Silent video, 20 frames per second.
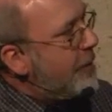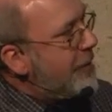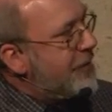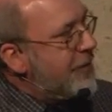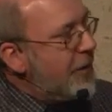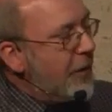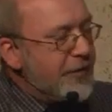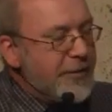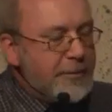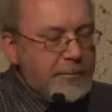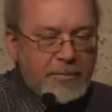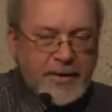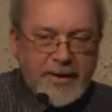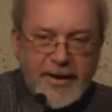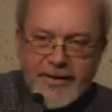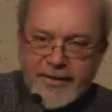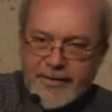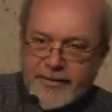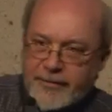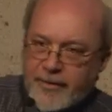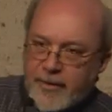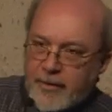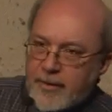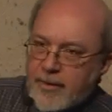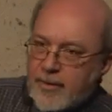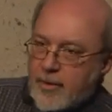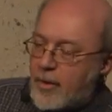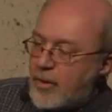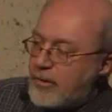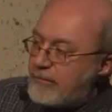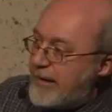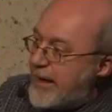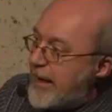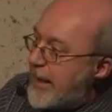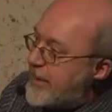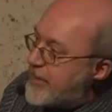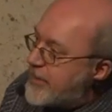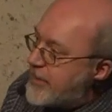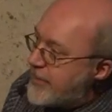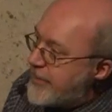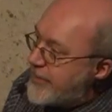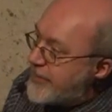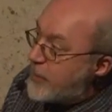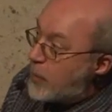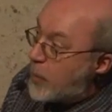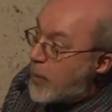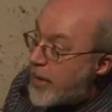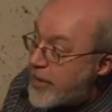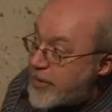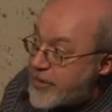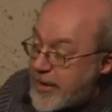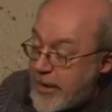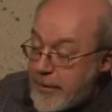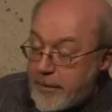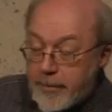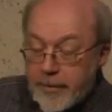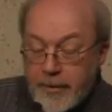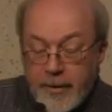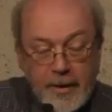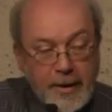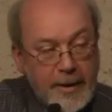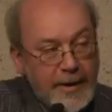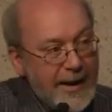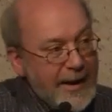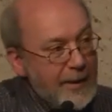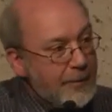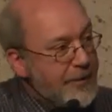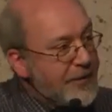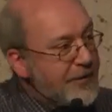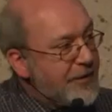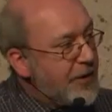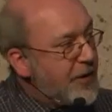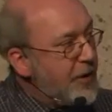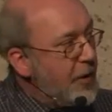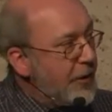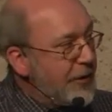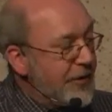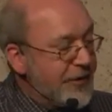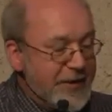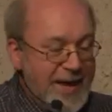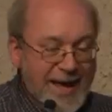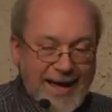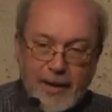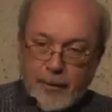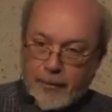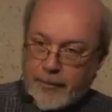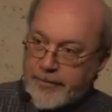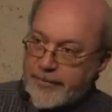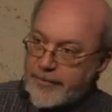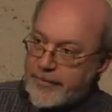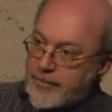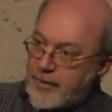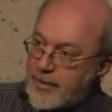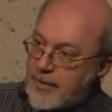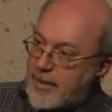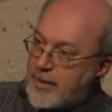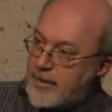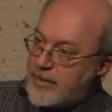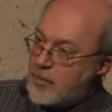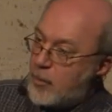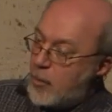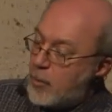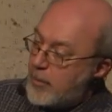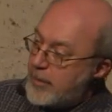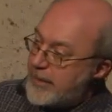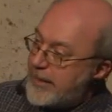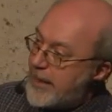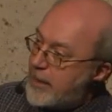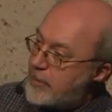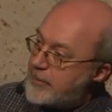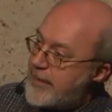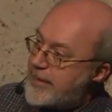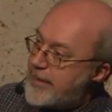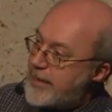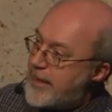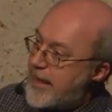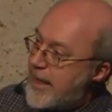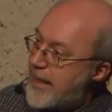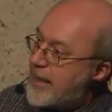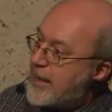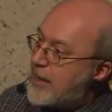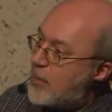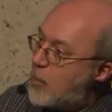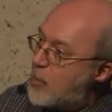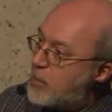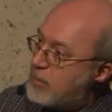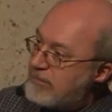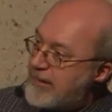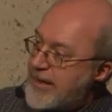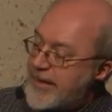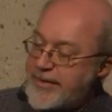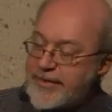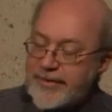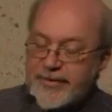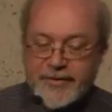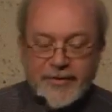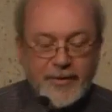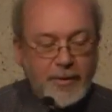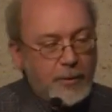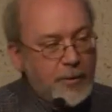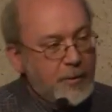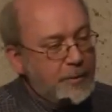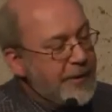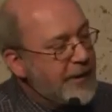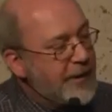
was not a place for congregations to worship. It was the god's house. And normally only the king or priests would